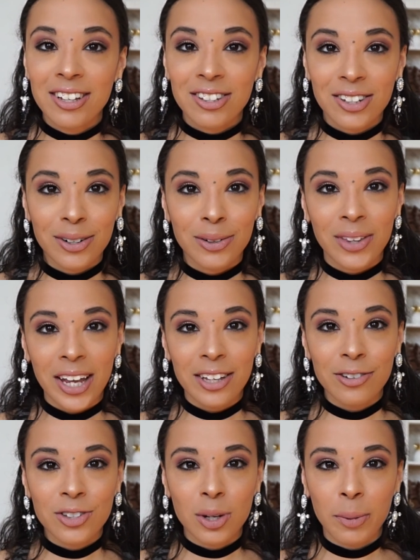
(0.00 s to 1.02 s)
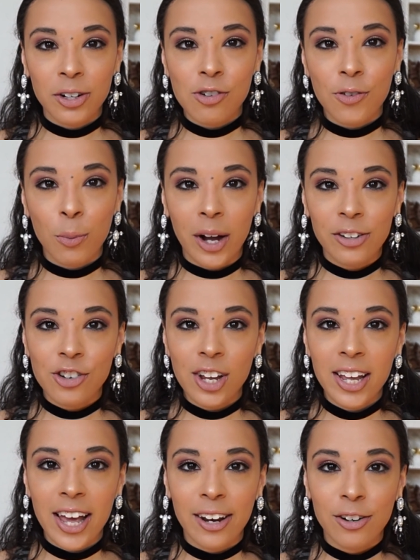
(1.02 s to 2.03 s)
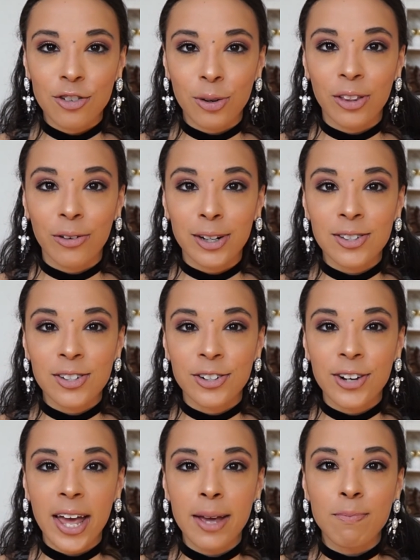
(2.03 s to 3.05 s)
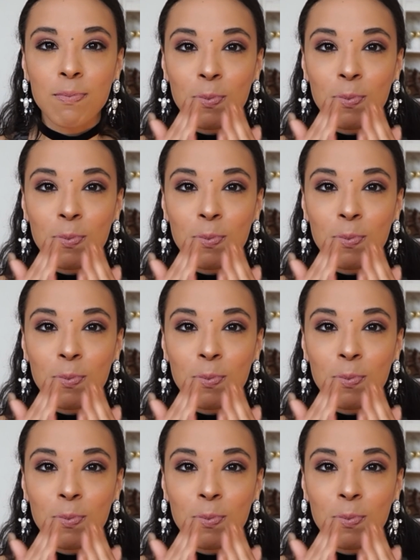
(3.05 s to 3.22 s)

So thank you so much for watching, and enjoy the rest of your day.